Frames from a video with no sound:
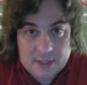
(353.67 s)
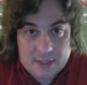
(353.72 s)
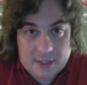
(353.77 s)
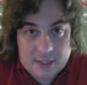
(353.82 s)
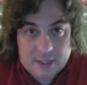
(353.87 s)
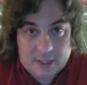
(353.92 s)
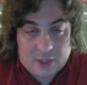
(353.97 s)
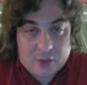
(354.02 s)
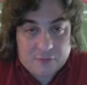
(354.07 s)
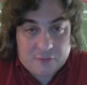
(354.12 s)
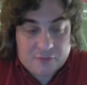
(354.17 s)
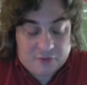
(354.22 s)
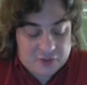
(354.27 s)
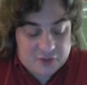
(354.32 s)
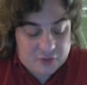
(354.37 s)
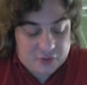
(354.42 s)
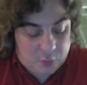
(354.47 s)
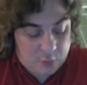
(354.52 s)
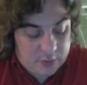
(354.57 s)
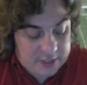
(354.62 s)
and go for a
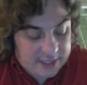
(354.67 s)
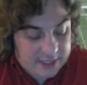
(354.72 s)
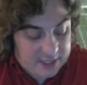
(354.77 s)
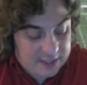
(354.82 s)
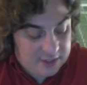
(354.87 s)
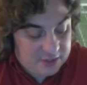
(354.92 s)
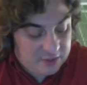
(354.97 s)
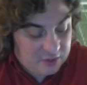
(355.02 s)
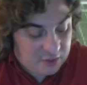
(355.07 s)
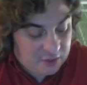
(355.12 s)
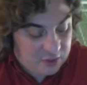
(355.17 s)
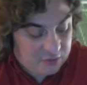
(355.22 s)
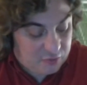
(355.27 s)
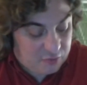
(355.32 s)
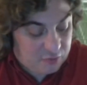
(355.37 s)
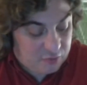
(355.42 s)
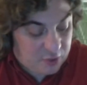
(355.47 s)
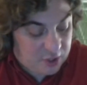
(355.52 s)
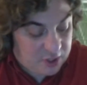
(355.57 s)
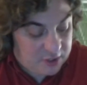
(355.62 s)

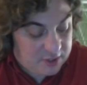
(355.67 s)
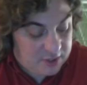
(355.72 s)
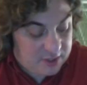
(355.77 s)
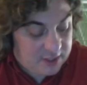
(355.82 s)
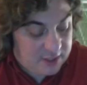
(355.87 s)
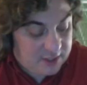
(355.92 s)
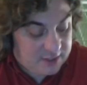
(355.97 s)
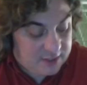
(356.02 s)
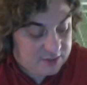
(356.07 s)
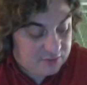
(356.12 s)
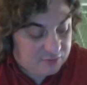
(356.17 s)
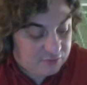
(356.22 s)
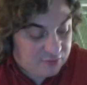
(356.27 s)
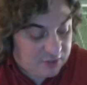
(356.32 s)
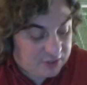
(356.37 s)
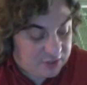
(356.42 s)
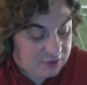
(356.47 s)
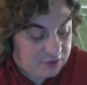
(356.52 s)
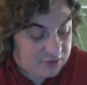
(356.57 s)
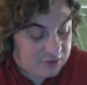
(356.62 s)
28-yard run into
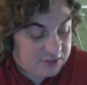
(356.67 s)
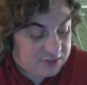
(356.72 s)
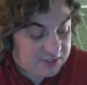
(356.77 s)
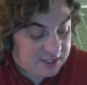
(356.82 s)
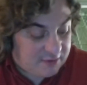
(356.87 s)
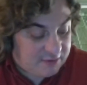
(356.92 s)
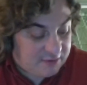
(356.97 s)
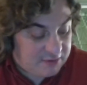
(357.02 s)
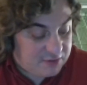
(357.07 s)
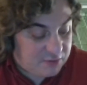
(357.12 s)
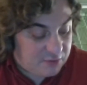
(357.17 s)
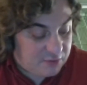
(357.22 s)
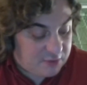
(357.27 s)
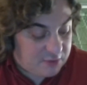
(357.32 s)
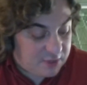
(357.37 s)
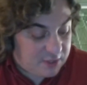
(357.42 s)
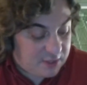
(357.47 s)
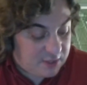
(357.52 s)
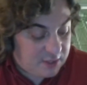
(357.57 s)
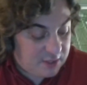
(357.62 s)
Rutgers
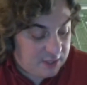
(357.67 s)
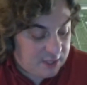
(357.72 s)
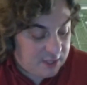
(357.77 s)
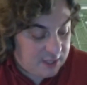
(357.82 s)
territory.